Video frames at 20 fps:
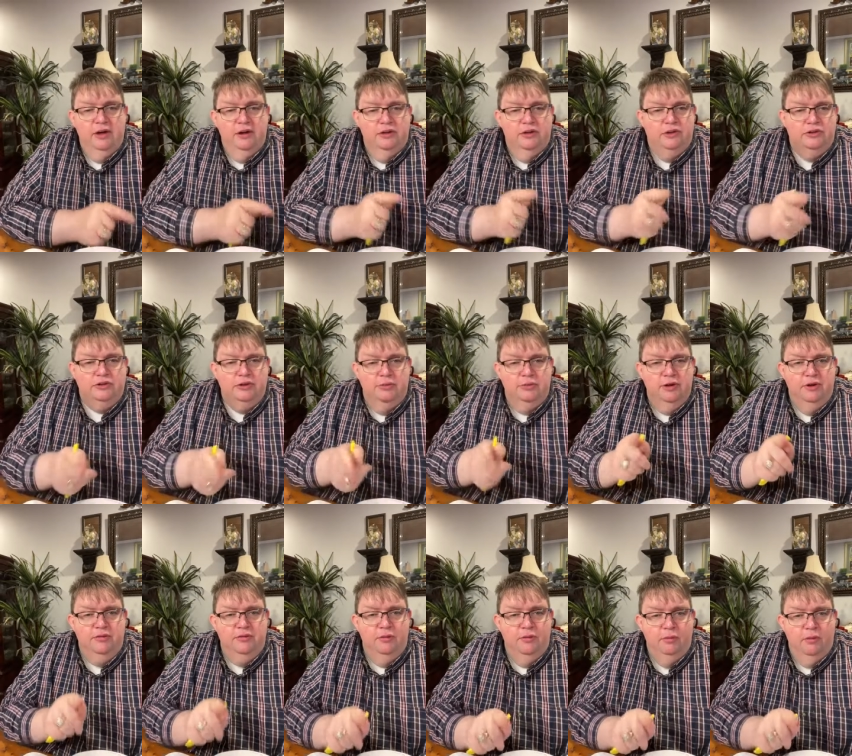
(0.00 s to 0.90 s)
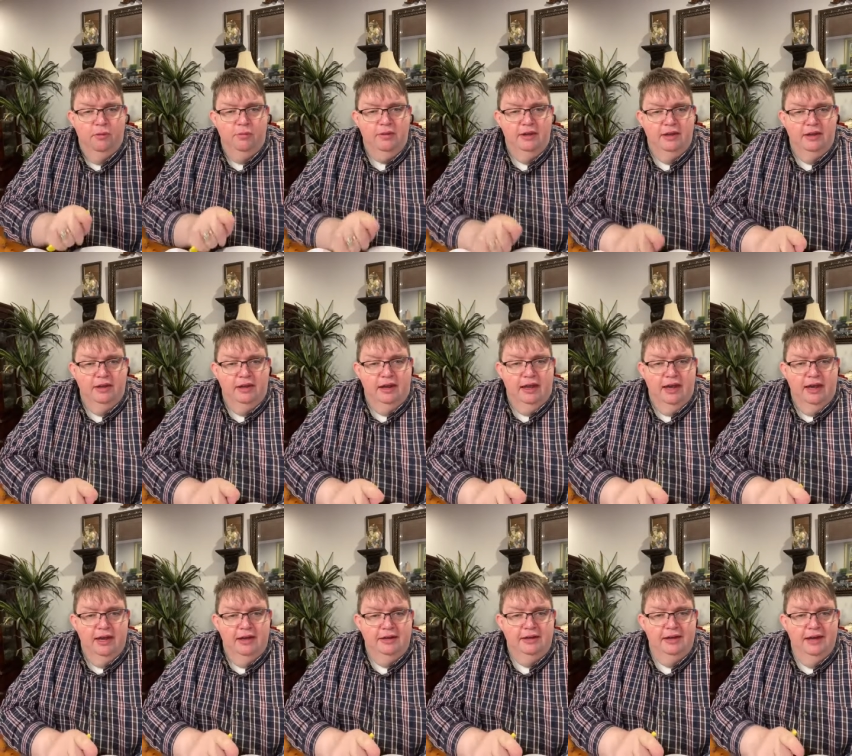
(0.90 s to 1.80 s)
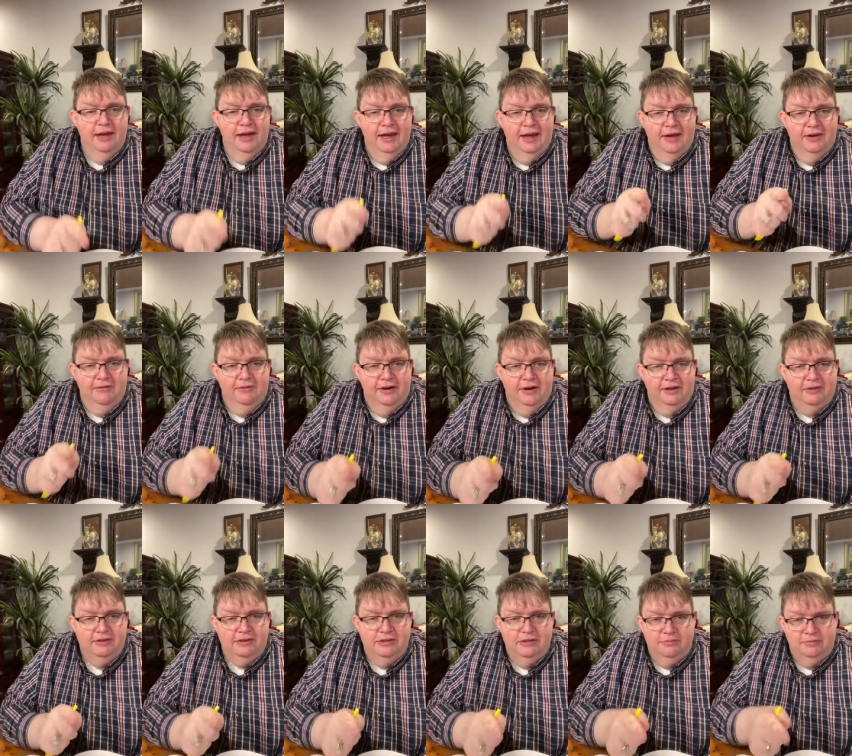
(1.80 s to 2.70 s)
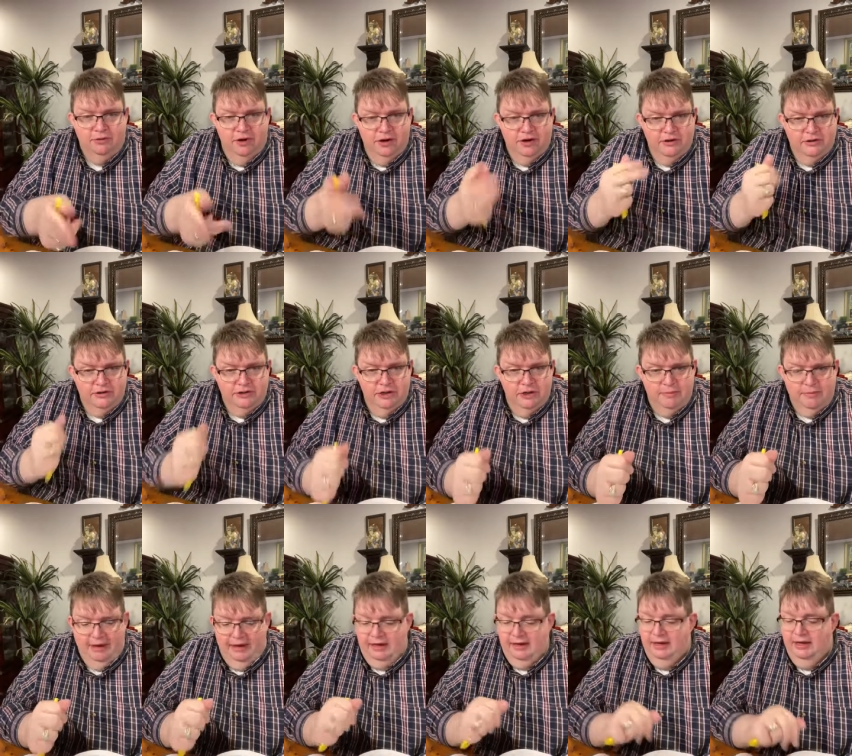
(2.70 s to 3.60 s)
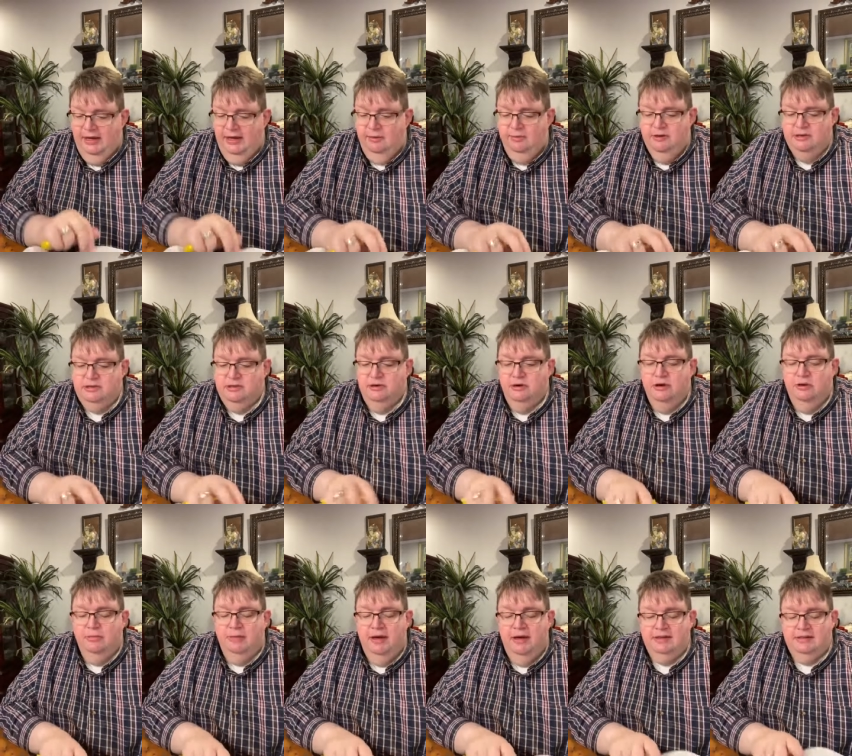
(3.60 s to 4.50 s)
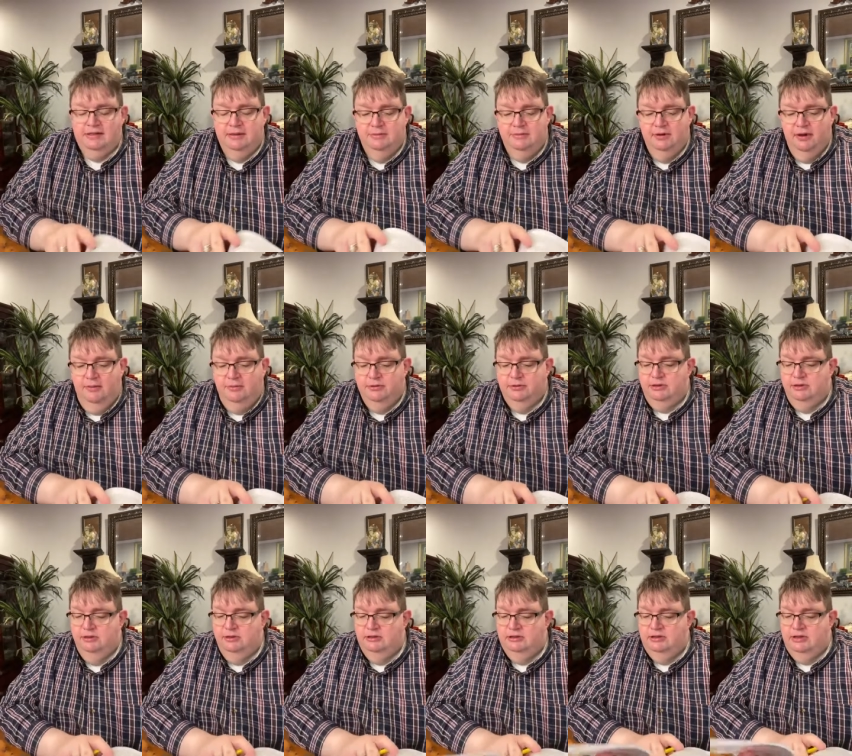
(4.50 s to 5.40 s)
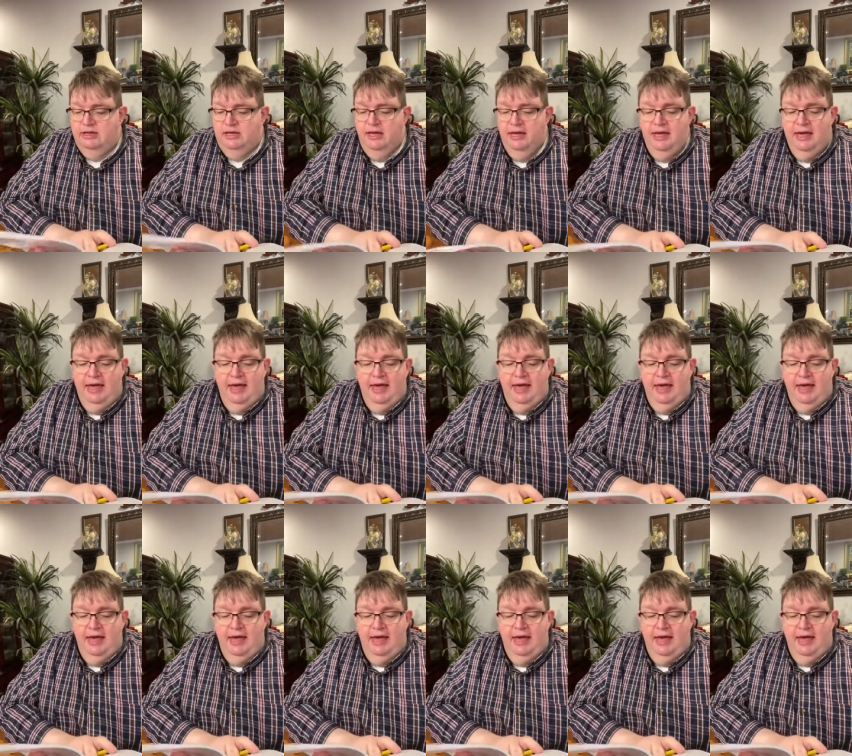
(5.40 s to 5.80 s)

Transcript: There's a beautiful woman in the land. And Pharaoh said, Bring her to me. He wasn't going to pass up the opportunity.